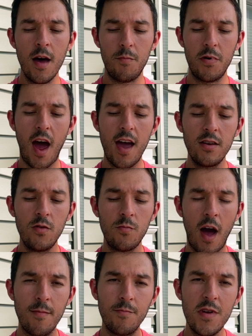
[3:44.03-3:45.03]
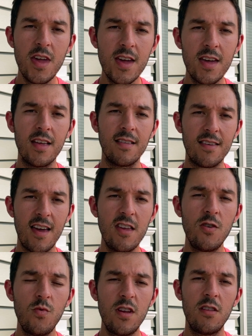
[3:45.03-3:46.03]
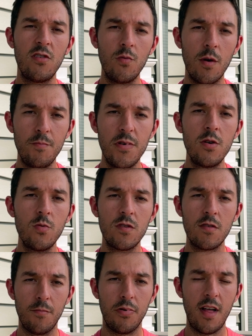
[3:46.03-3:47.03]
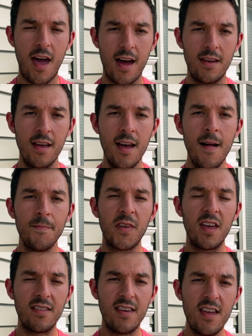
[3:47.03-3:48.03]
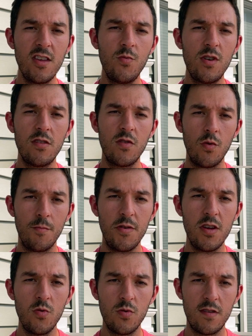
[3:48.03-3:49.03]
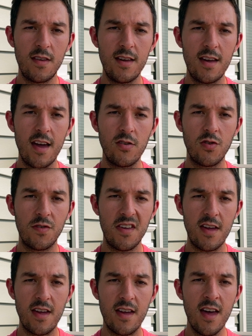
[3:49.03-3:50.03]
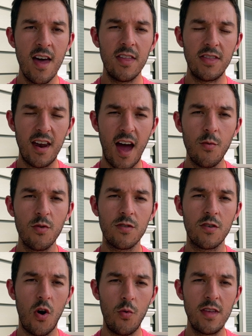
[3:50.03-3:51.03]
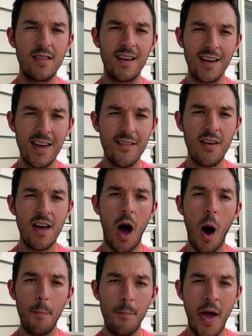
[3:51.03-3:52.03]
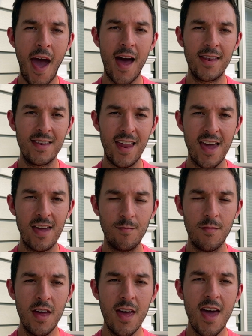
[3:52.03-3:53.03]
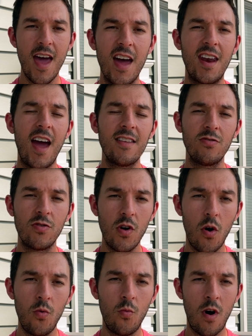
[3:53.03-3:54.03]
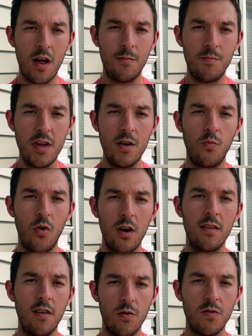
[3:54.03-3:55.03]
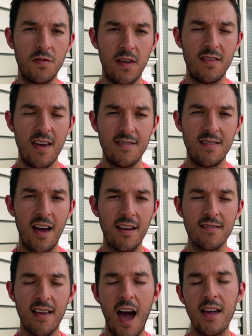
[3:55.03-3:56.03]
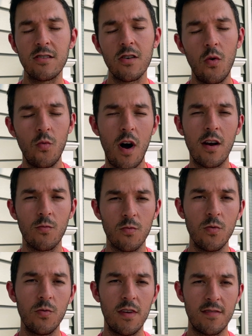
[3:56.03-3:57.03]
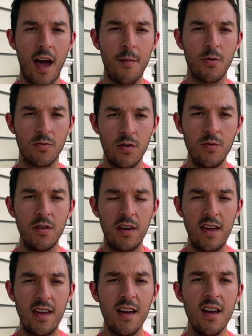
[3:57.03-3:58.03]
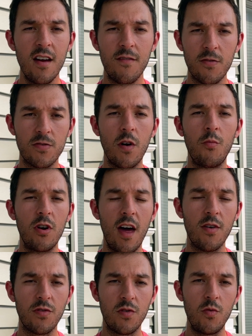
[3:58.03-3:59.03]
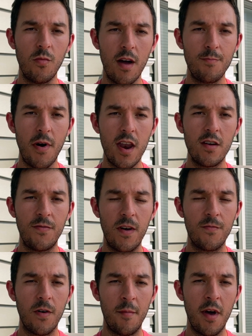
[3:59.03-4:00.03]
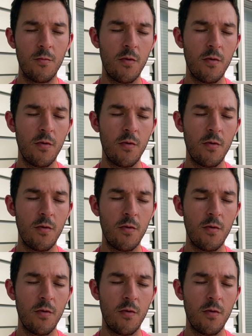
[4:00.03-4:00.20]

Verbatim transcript: But I knew by me continuing to abuse the plant, continuing to abuse THC, that I was going to give it a bad name. And I don't want to be one of those statistics. I don't want to ruin this opportunity for someone else who might benefit from it